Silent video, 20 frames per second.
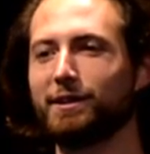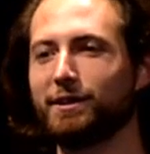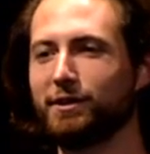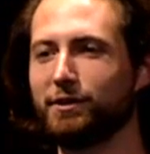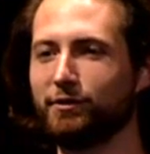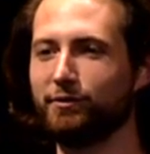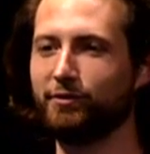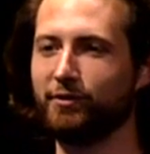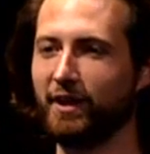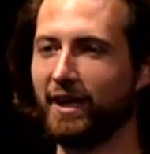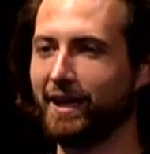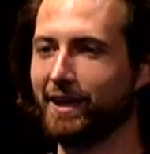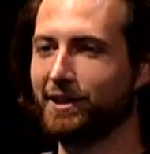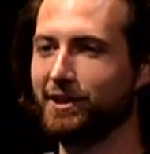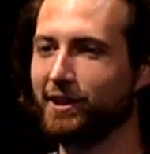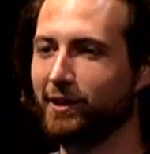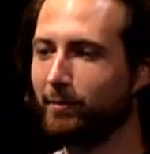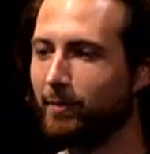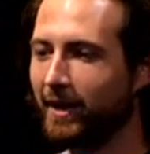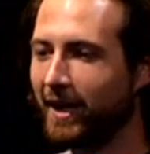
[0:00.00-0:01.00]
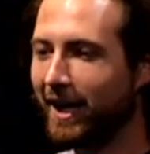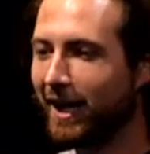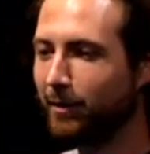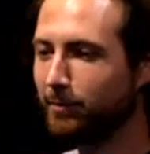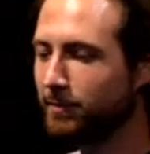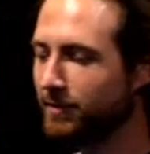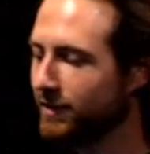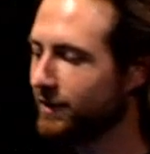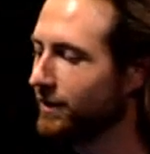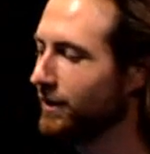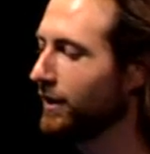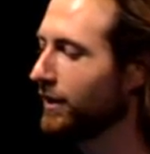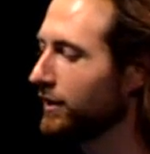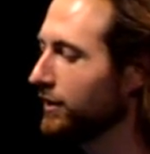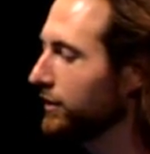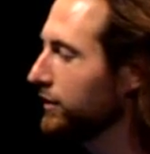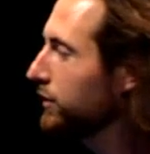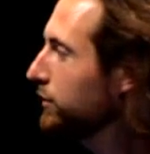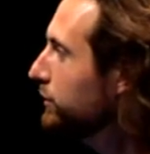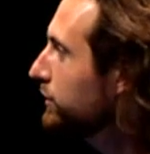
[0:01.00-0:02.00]
two flagship apps,
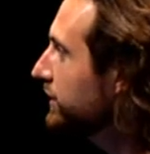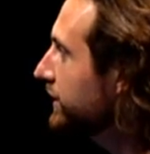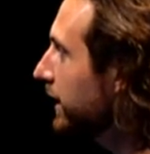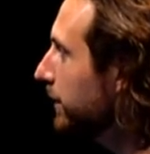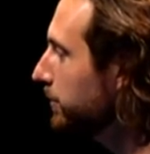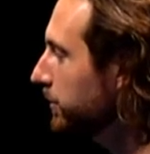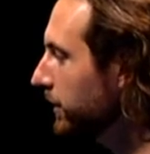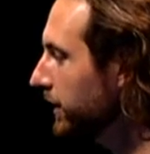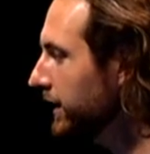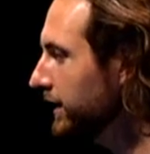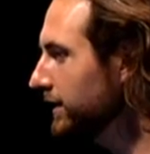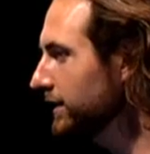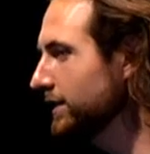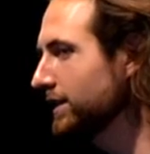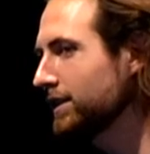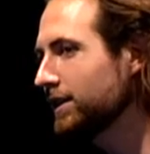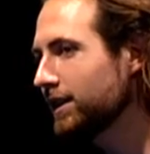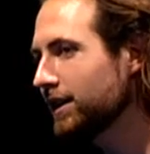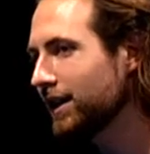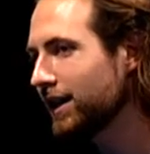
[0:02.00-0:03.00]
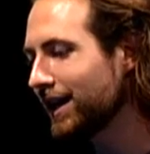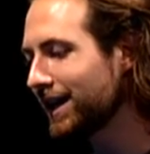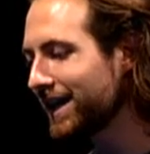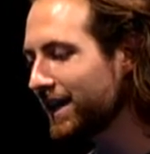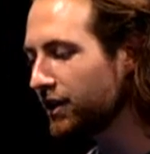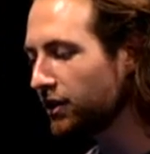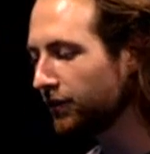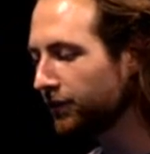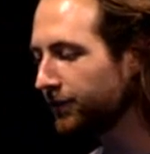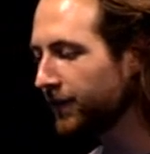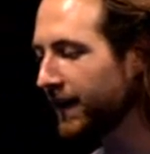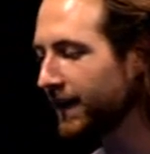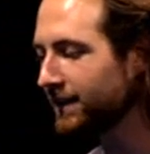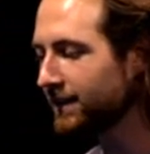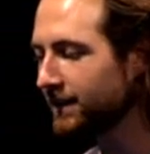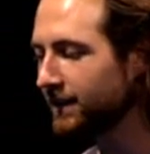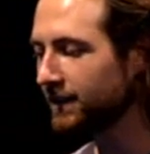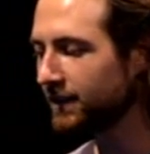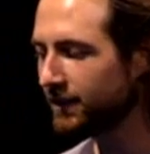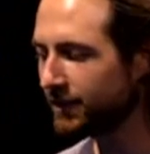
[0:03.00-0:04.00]
two separate
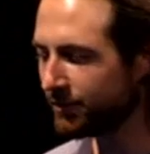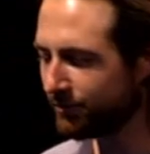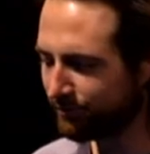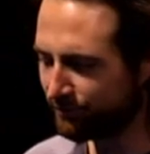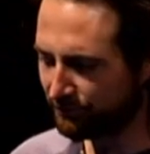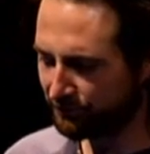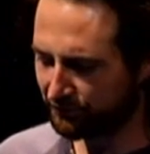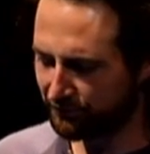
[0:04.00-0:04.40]
interfaces.